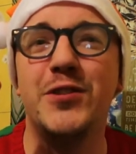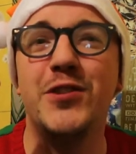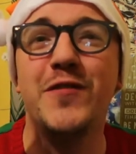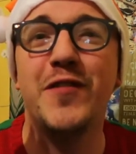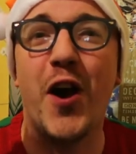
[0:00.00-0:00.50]

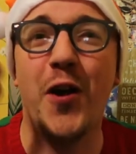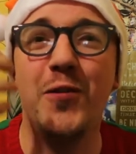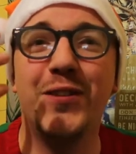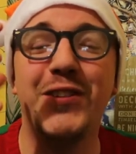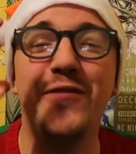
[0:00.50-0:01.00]
You've
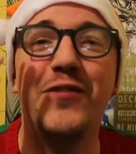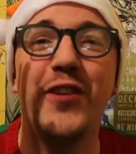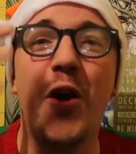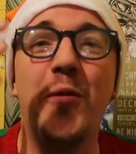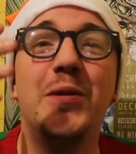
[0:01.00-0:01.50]

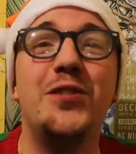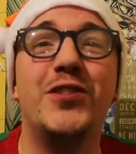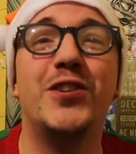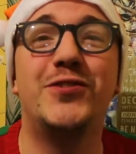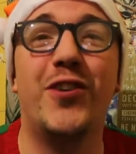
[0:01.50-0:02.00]
opened
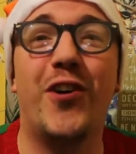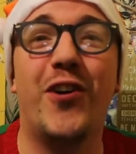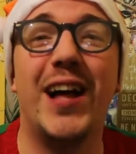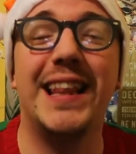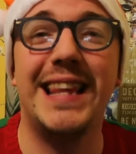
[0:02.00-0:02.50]
your
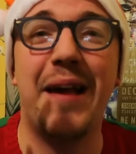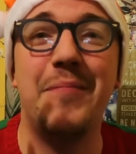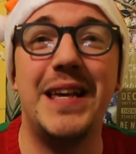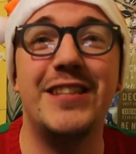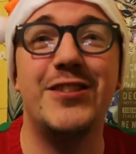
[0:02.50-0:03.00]
door and let
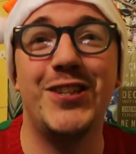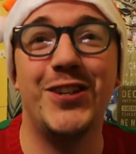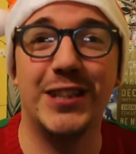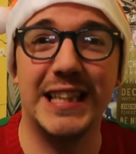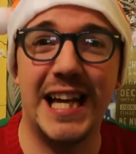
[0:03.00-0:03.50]
me into
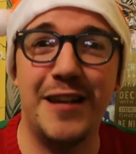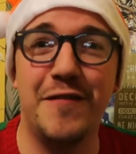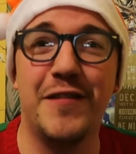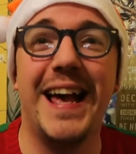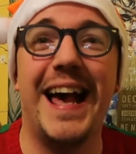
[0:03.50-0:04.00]
your
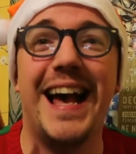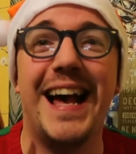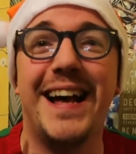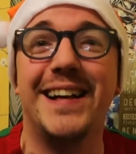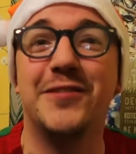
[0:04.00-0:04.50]
life,
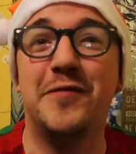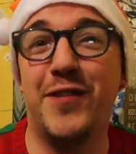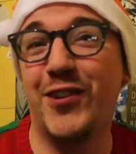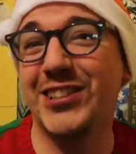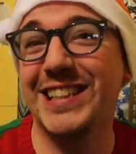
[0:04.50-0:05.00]
and
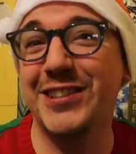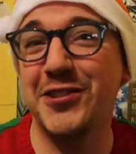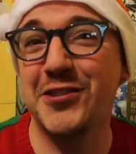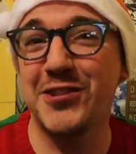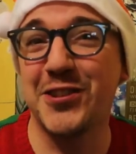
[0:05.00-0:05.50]
unfortunately
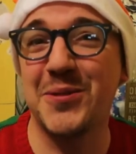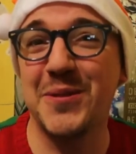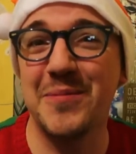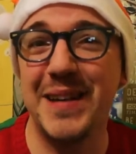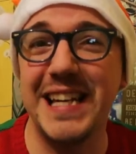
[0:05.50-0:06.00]
you're stuck
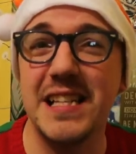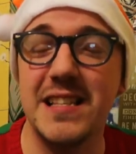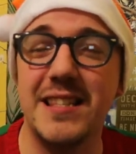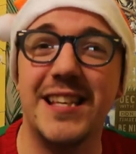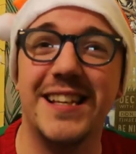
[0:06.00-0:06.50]
with me
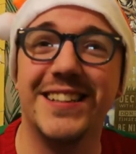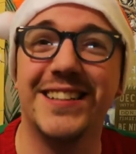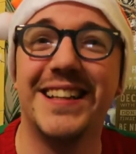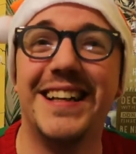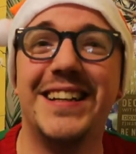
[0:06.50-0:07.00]

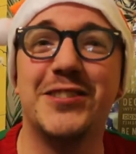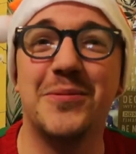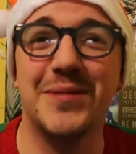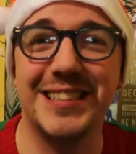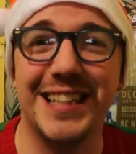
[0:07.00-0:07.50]
until
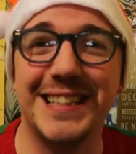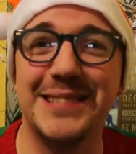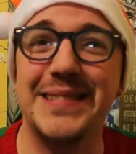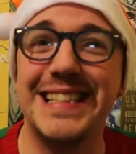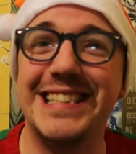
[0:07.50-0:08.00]
someone
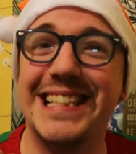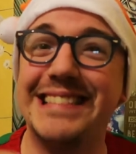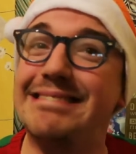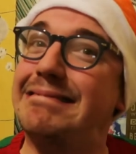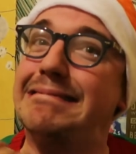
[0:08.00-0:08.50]
tells me
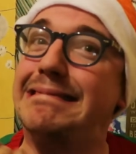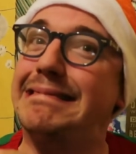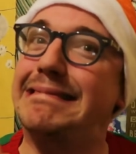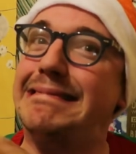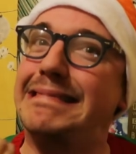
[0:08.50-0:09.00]
to
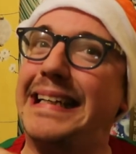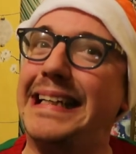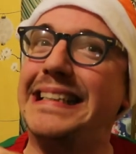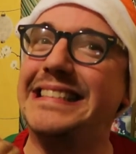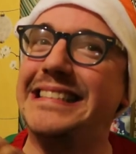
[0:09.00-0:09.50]

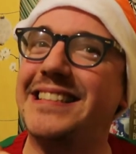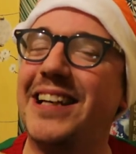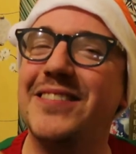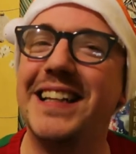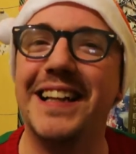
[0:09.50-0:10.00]
end
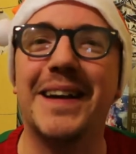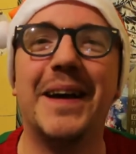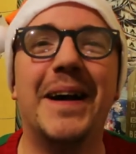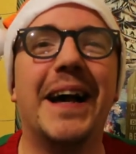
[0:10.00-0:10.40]
Scoutadelic.